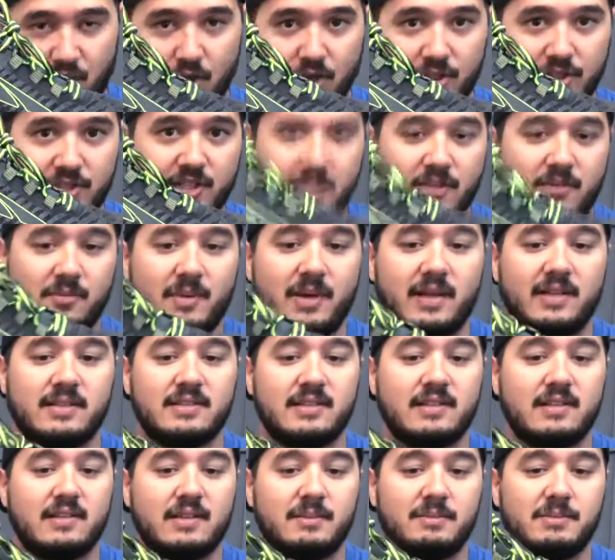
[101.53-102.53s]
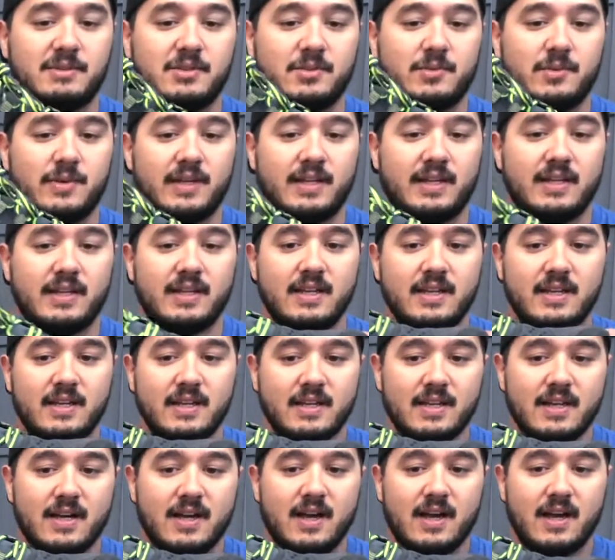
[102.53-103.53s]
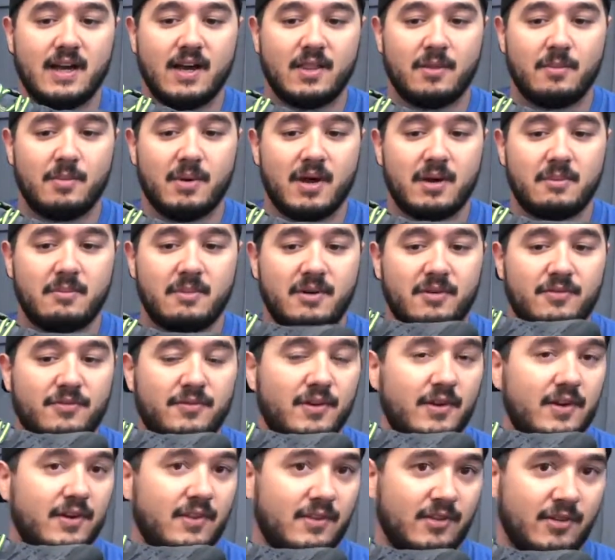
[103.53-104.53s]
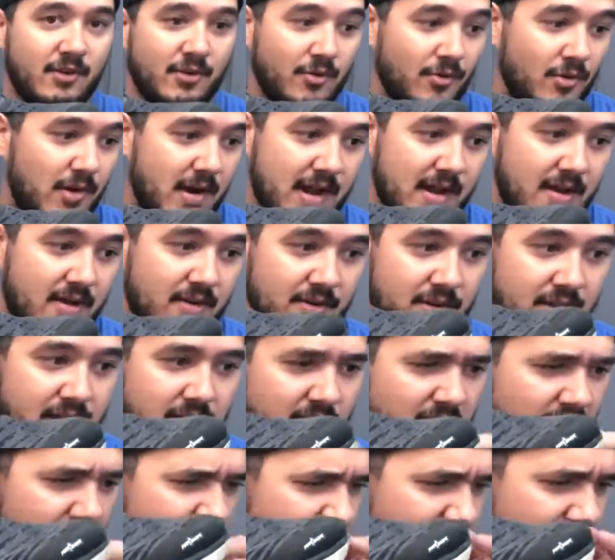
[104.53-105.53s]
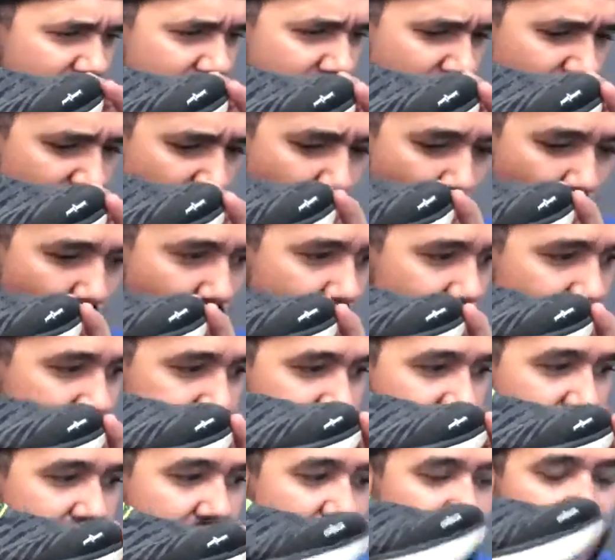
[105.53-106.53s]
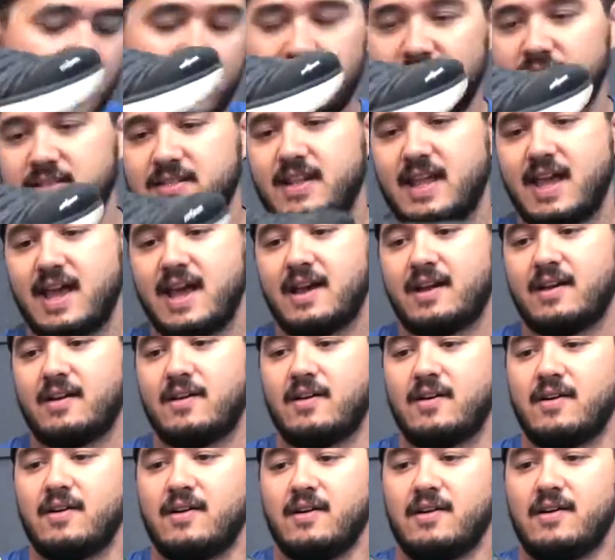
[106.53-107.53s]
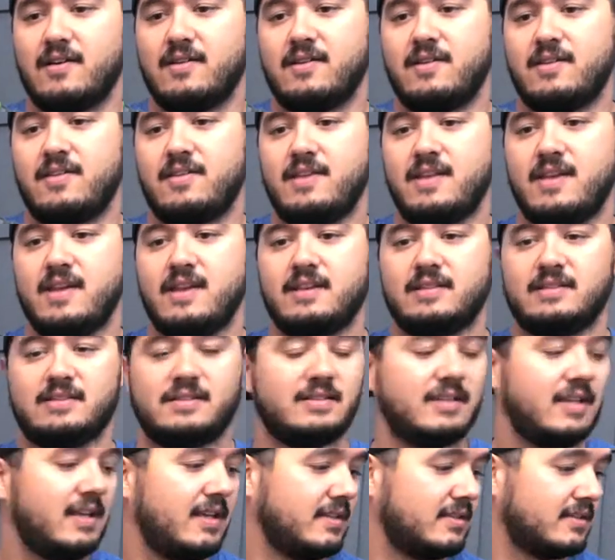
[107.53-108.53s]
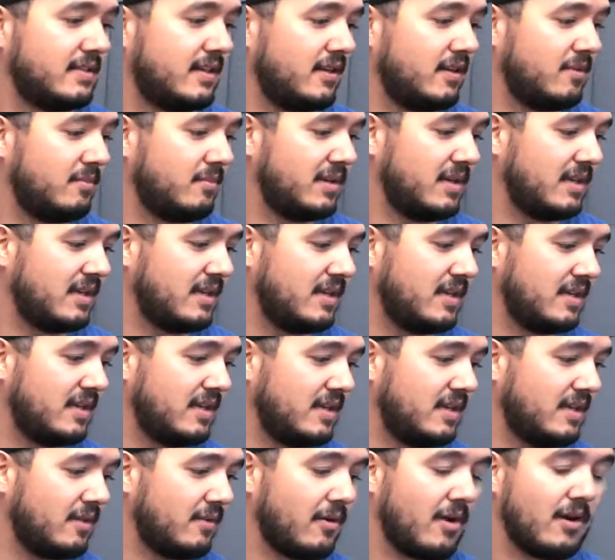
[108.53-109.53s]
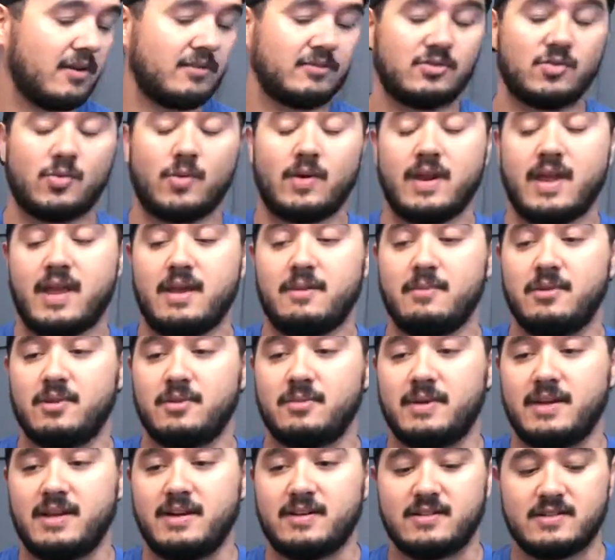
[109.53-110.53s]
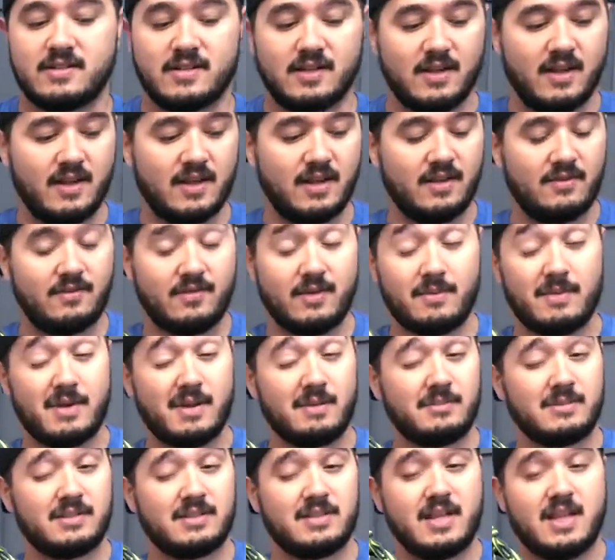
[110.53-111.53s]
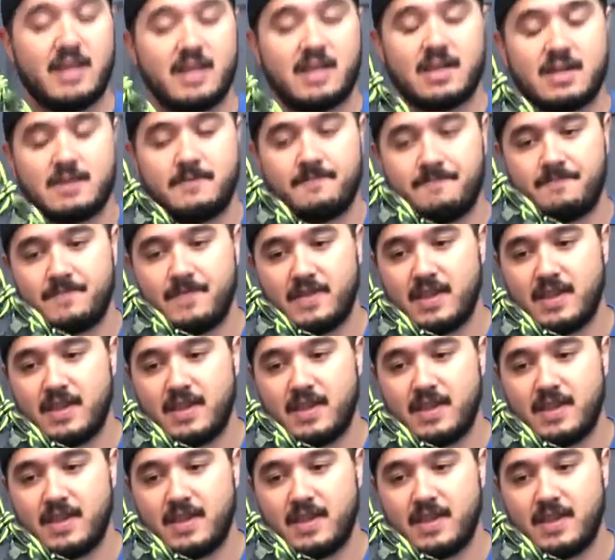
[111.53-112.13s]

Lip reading: cushion basically between the bottom of your foot and the ground. And I want to say that the stack on this is going to be around 28 millimeters. If I'm not mistaken.